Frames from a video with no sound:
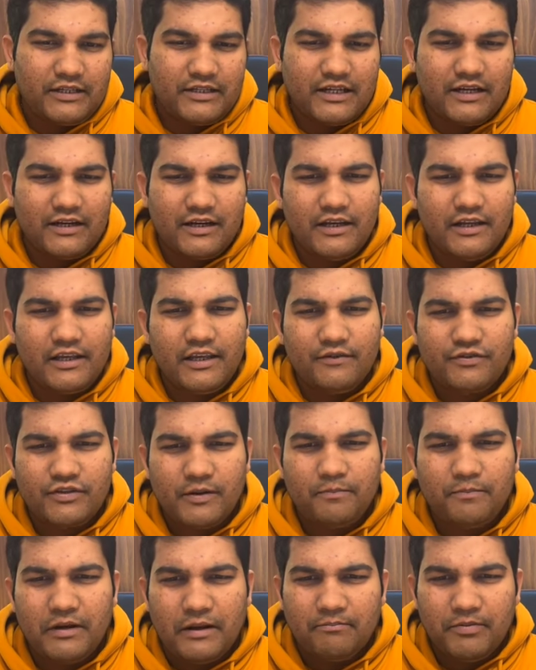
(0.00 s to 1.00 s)
generally gives a
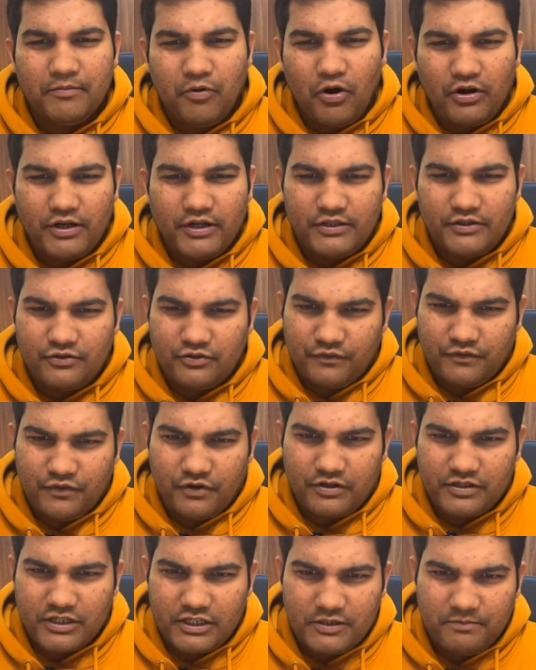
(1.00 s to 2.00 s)
plump body so
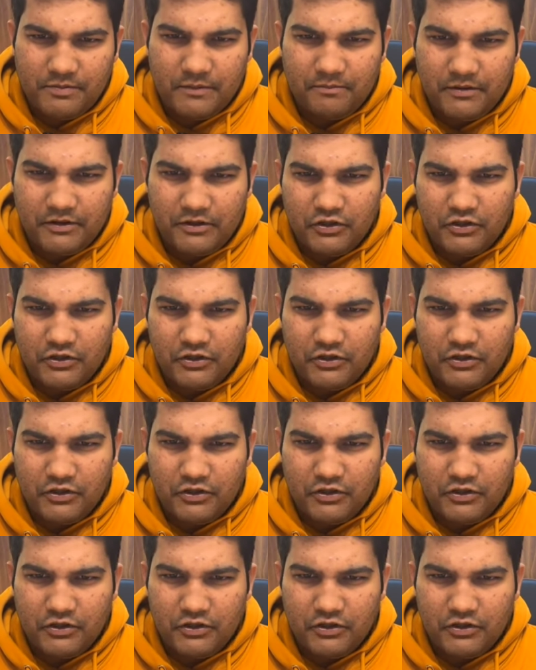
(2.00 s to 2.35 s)
for such people